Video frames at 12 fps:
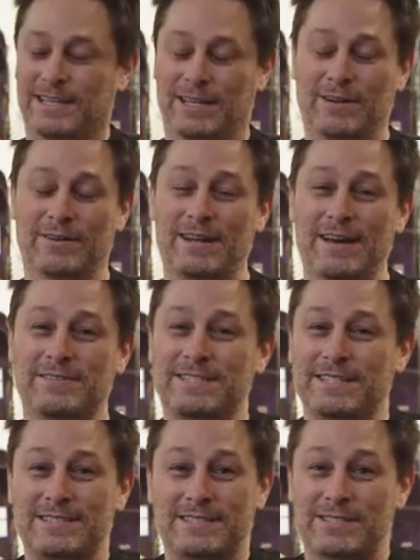you know, now it's
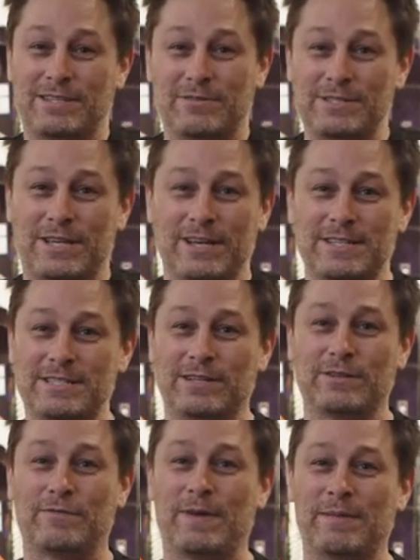just snow's good,
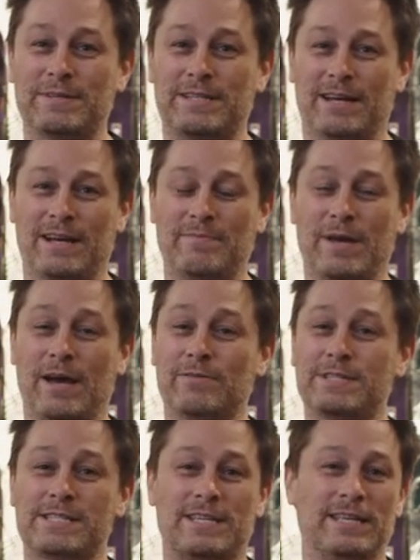so family time,
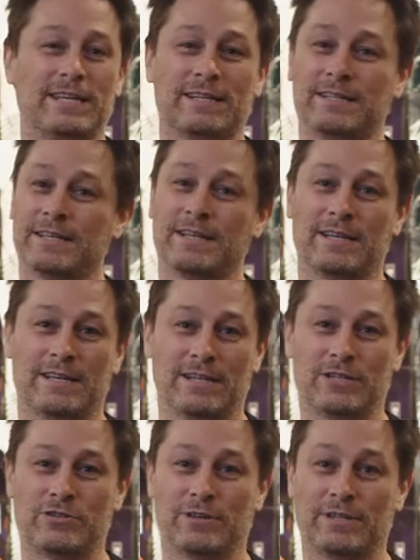out skiing, and
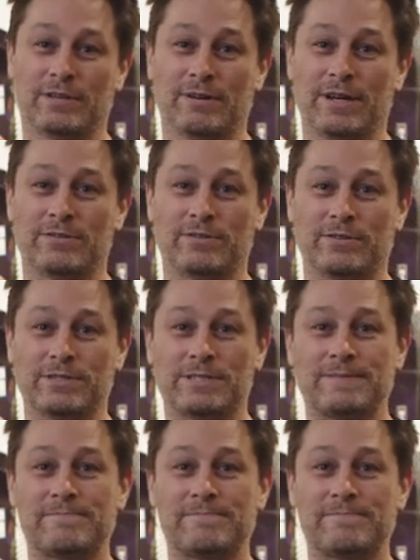enjoying the great outdoors.